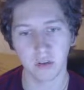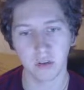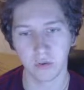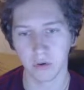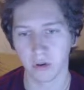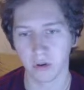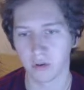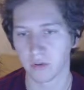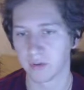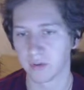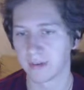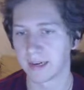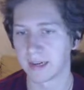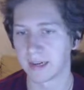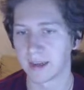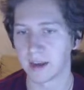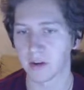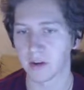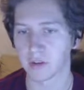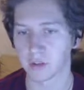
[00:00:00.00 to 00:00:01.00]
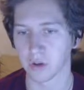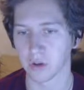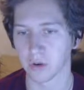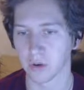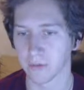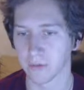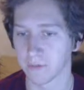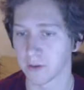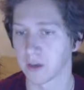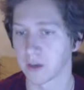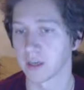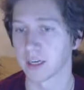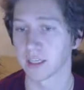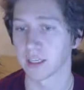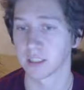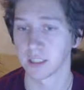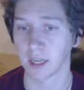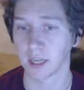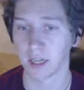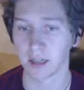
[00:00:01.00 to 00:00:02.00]
Do not reveal chaos token for the
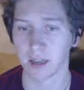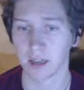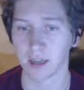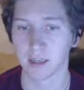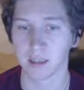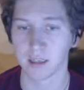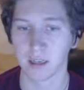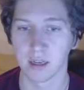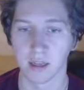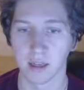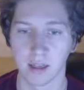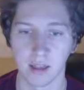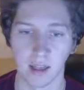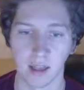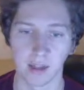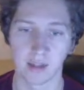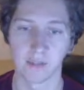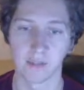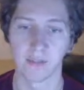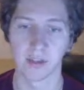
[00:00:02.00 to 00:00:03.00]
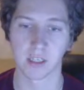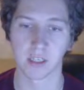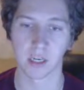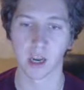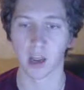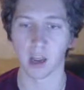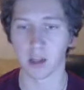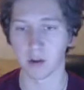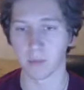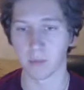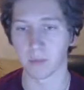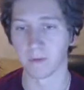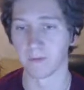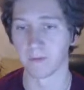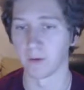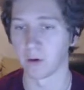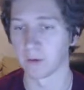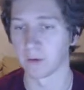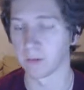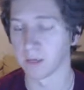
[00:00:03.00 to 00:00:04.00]
next skill test that the investigator
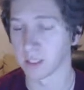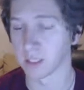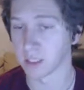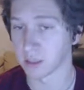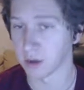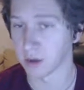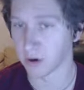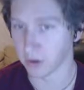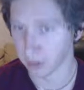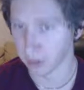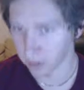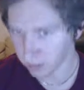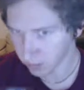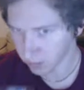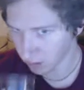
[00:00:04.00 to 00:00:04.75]
performed this turn.